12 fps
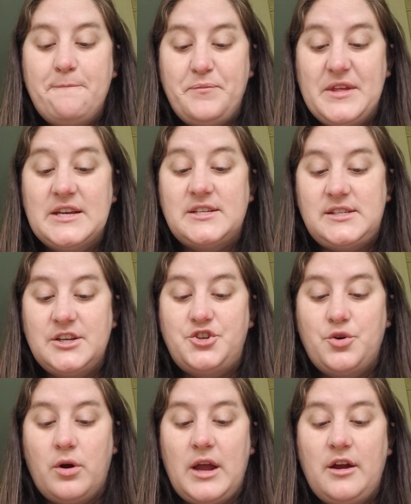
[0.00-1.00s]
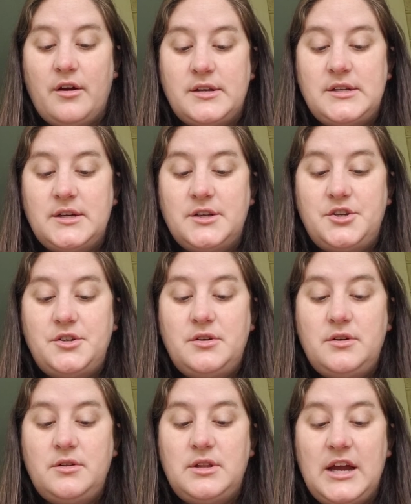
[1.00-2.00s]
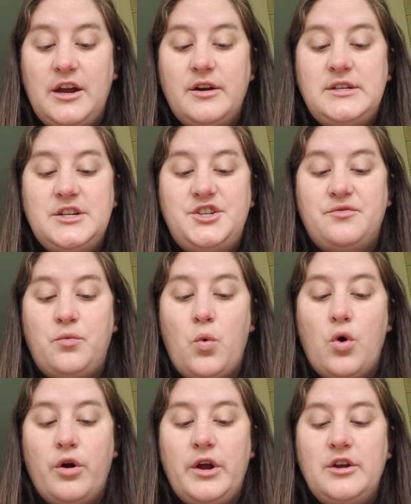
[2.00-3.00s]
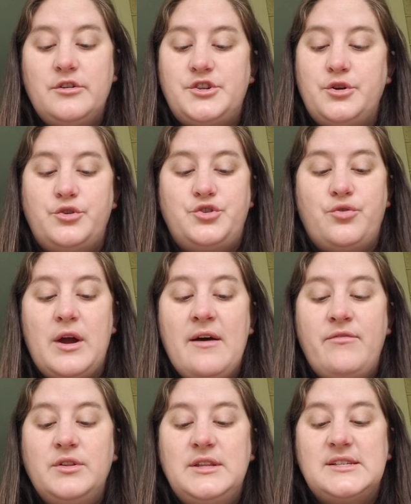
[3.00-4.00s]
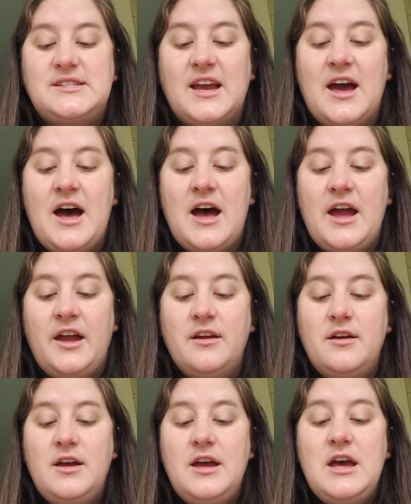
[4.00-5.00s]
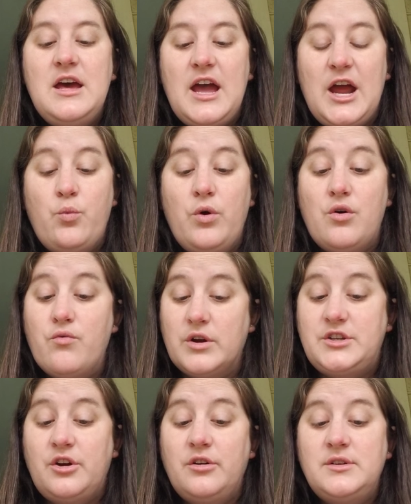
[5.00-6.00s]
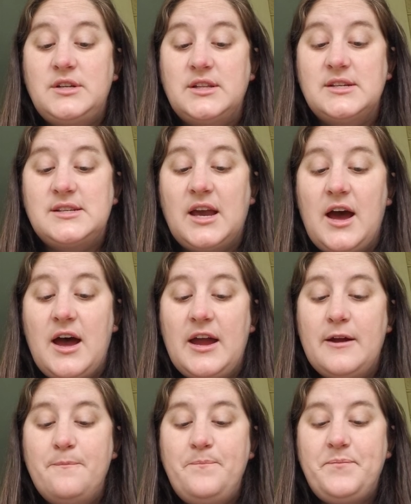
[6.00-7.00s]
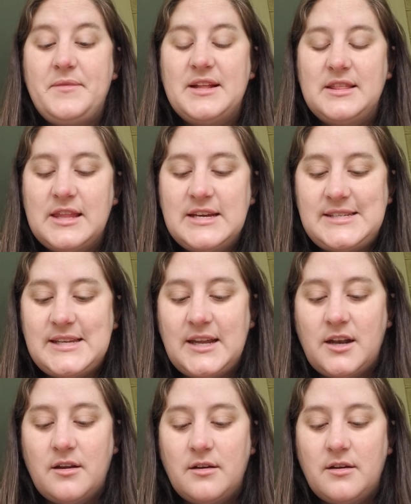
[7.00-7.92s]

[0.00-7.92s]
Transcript: This is your heritage, the heritage of warriors who traveled the sky, and will return to the sky. Listen.